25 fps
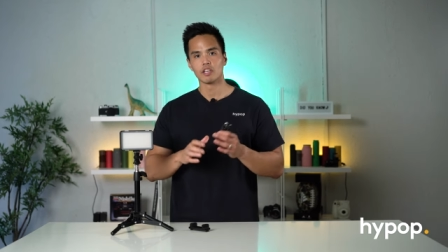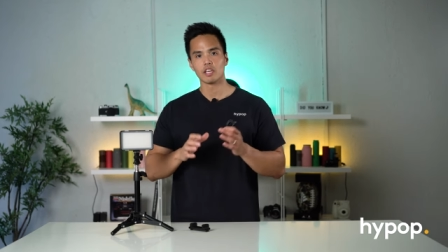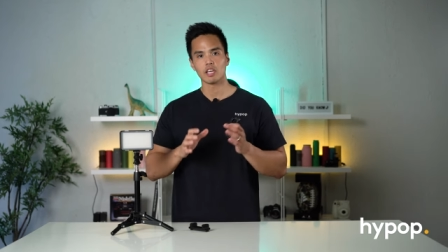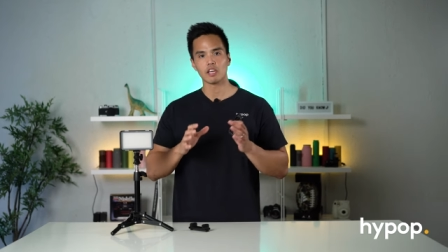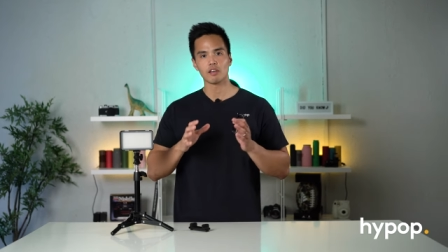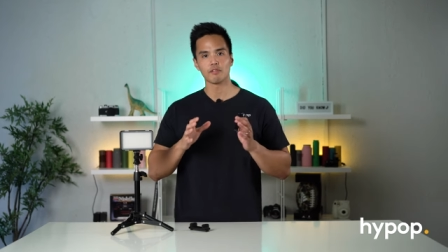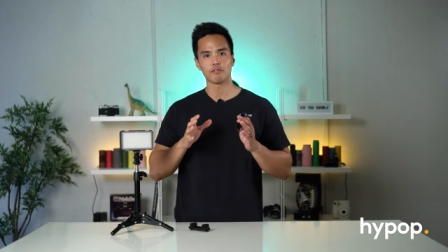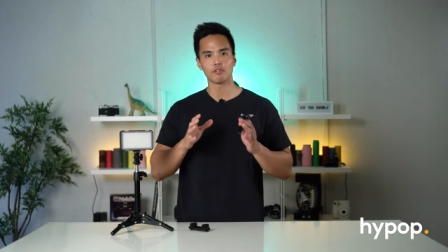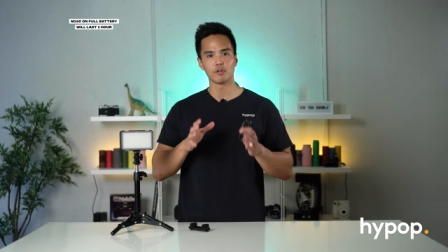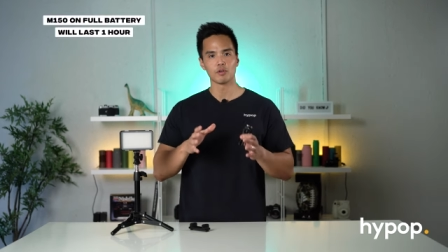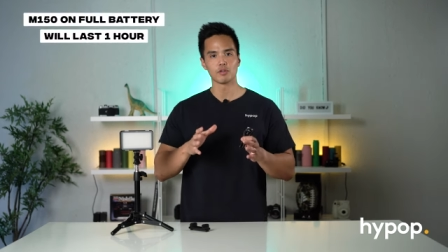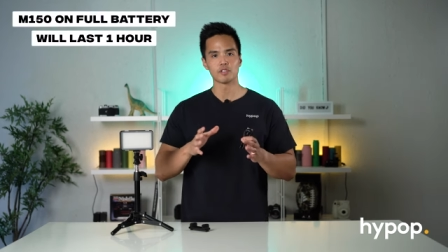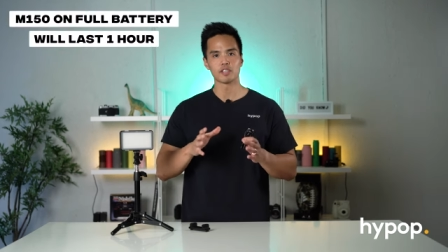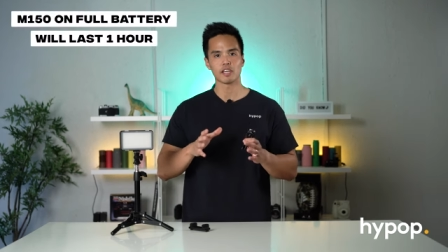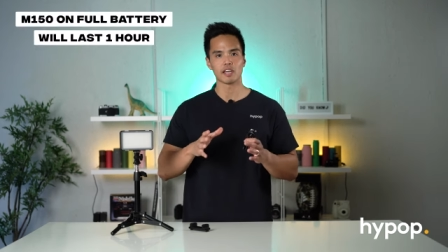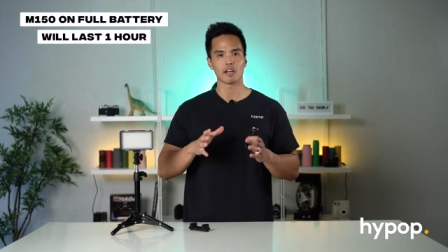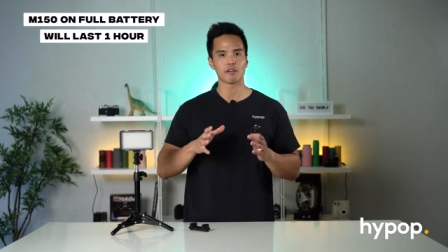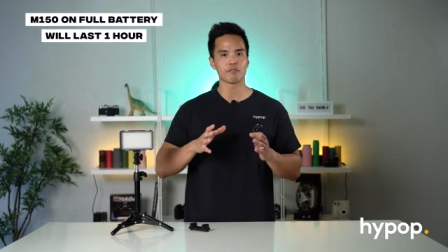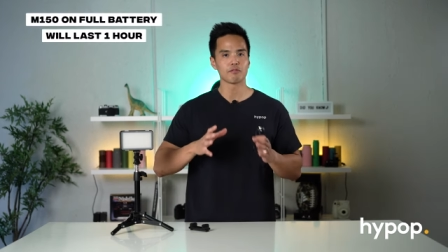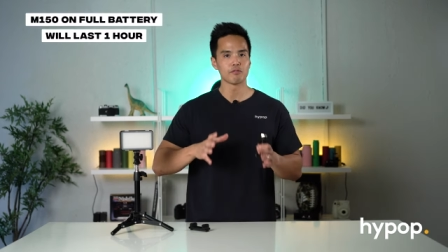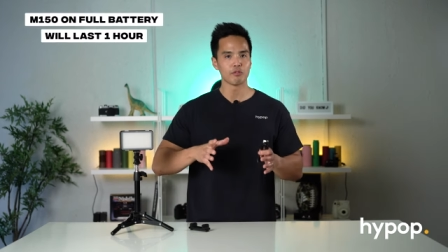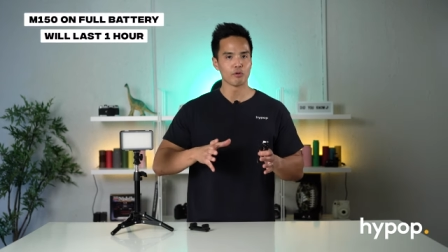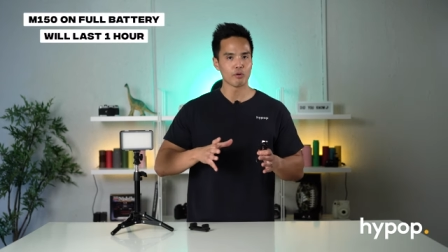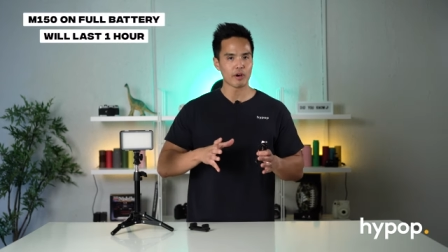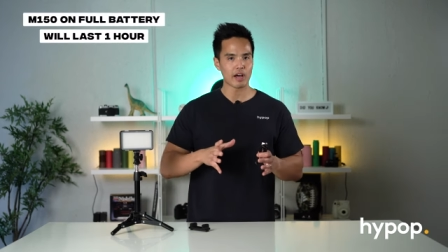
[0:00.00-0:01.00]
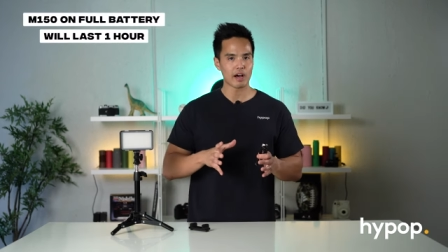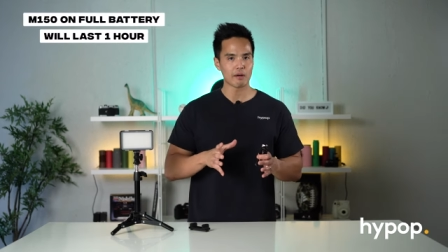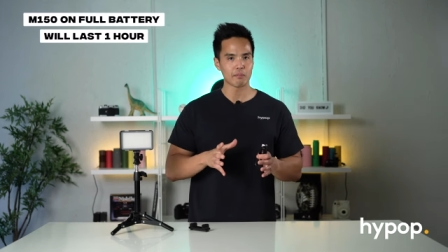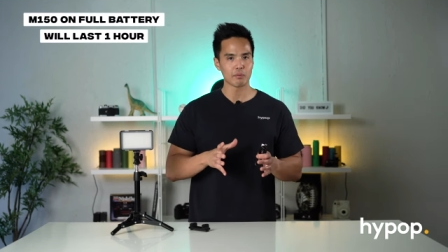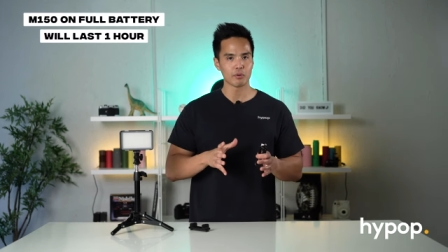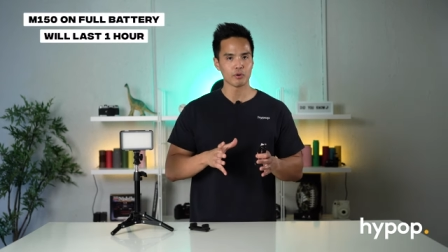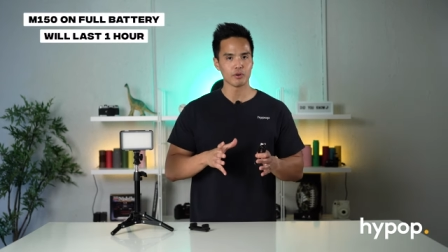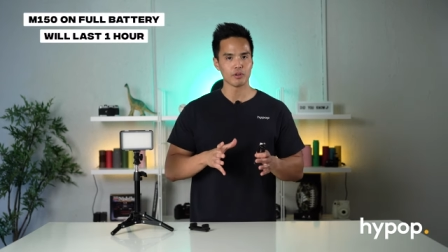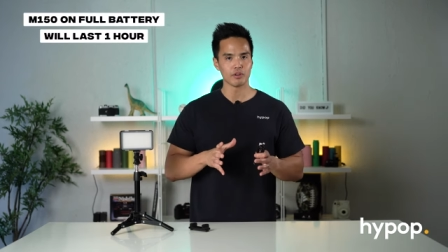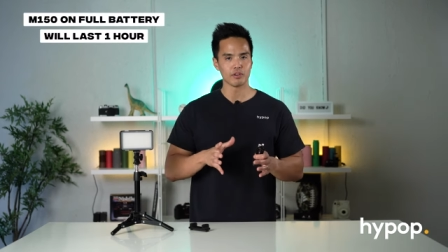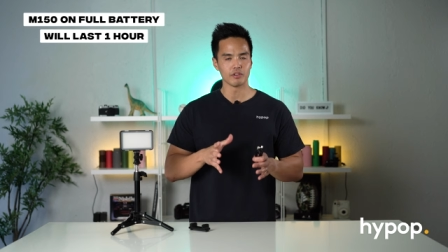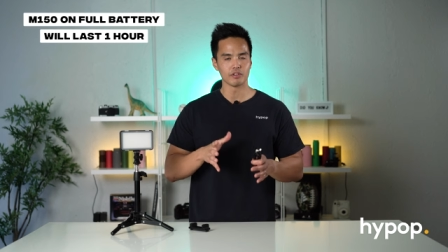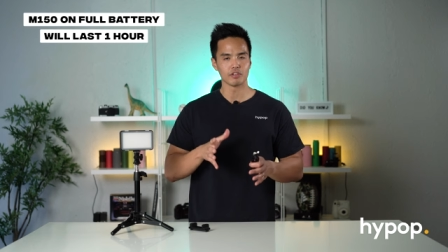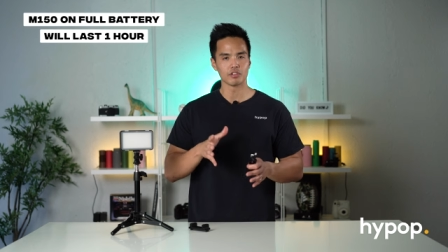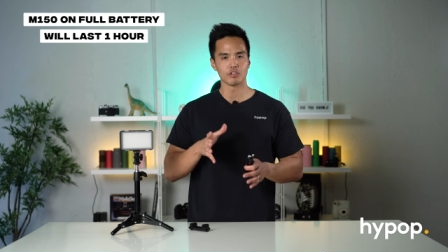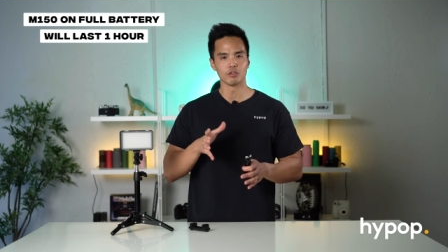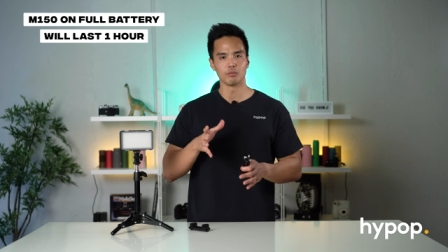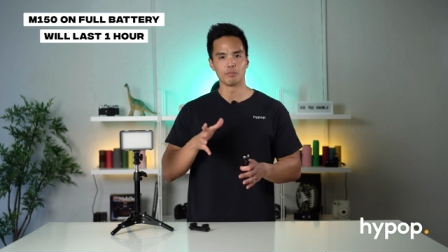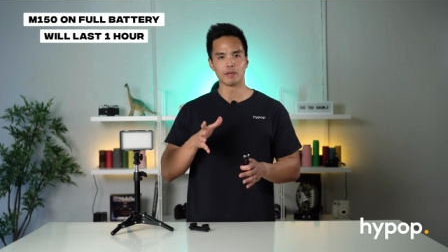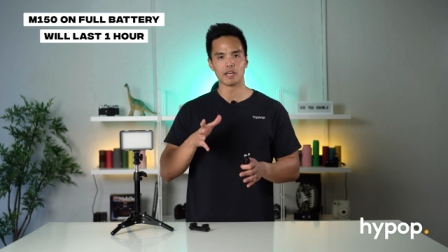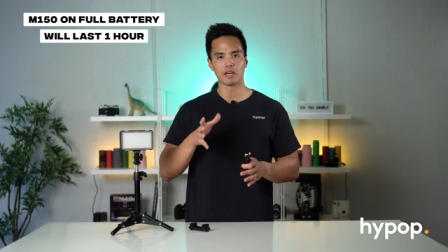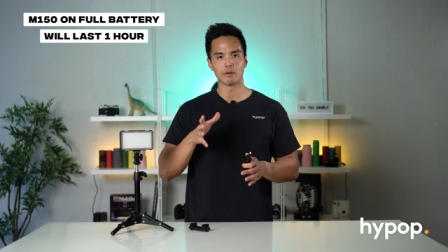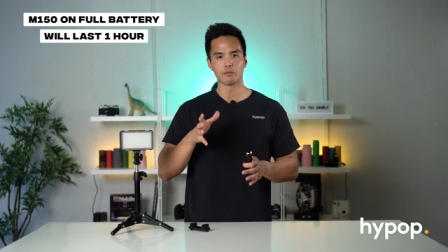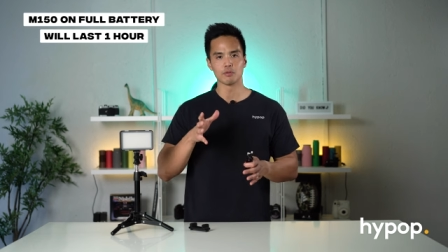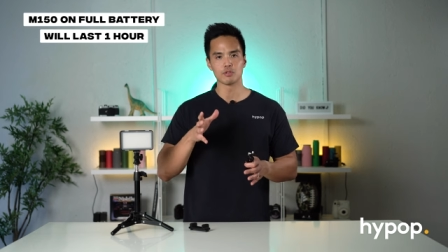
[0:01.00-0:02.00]
If using at full output, you'll
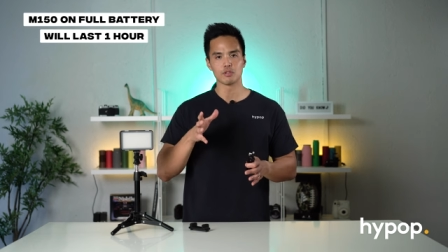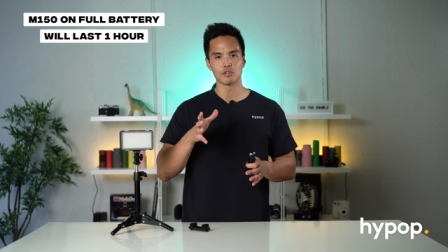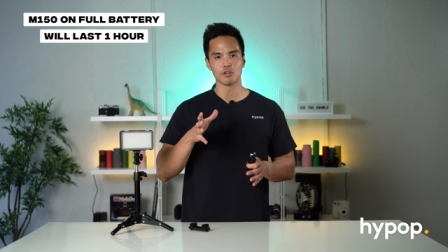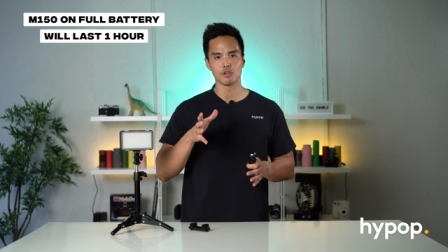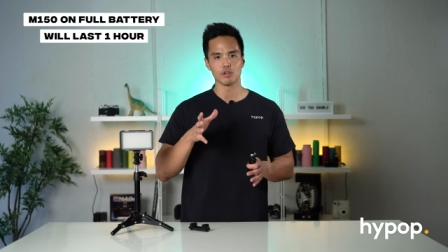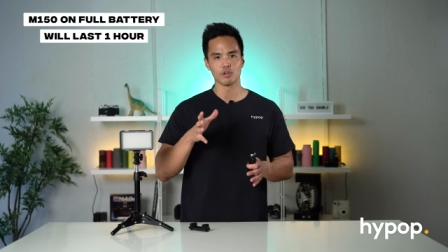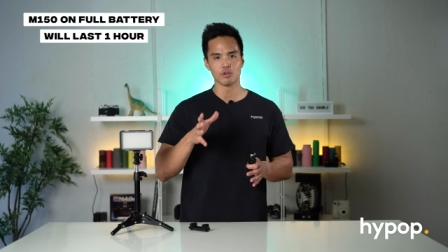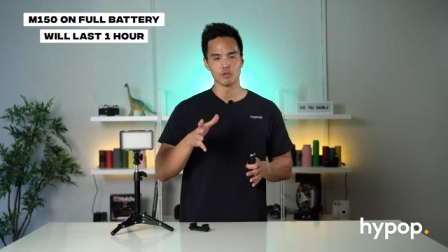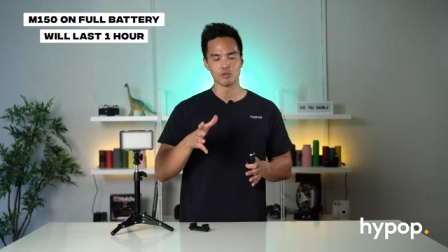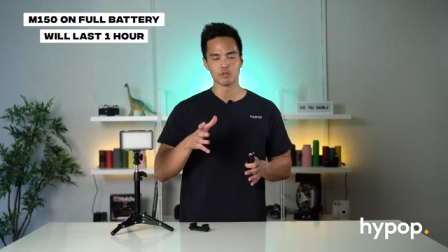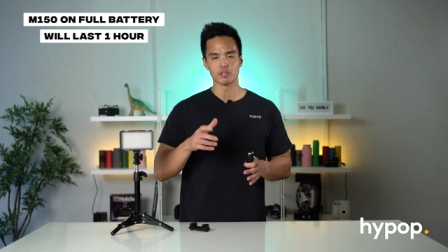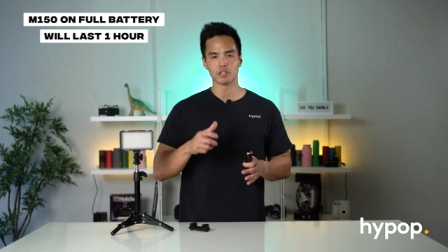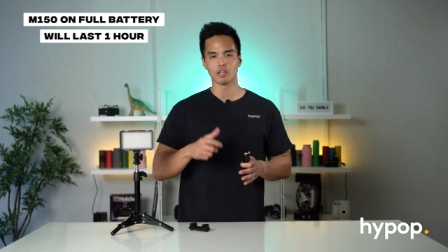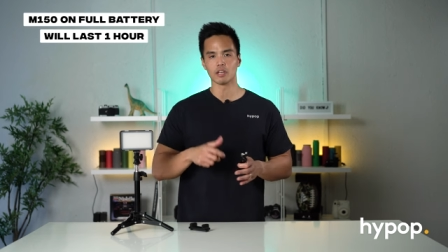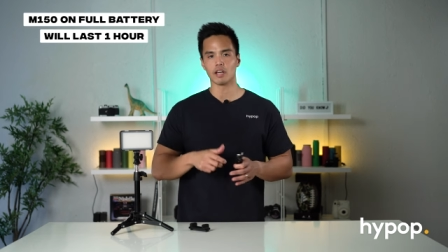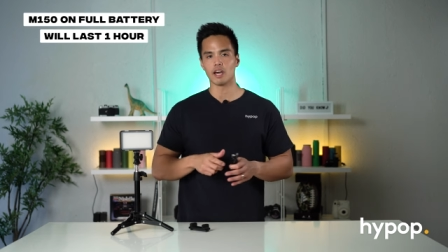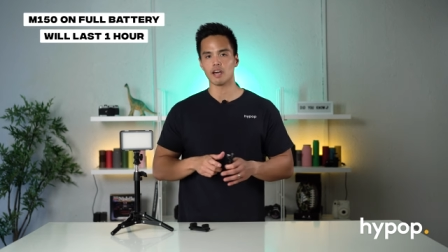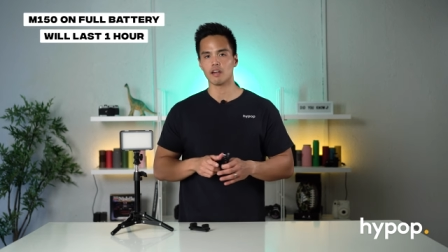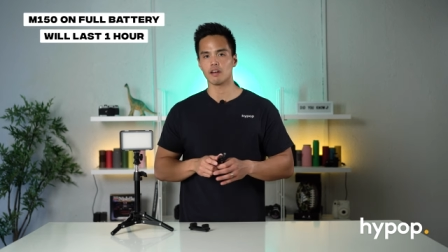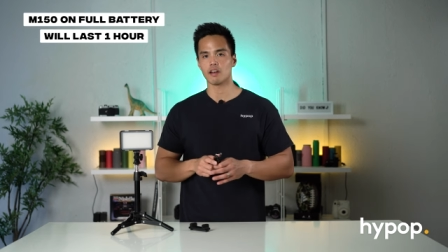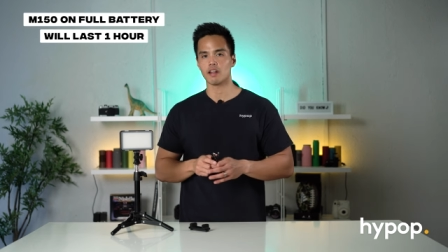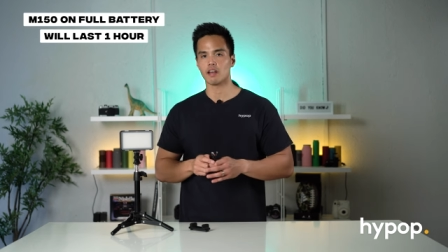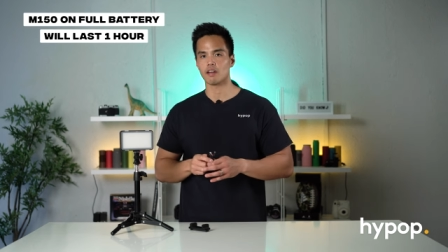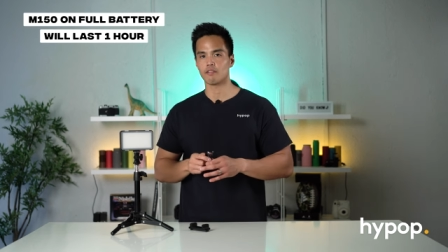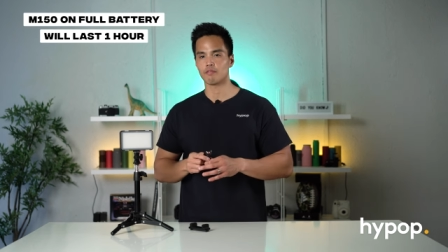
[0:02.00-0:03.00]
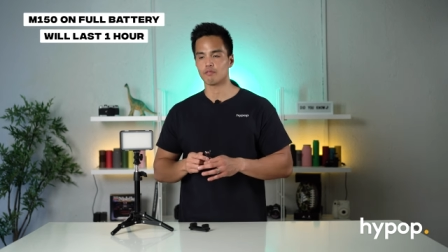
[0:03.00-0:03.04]
be able to use the light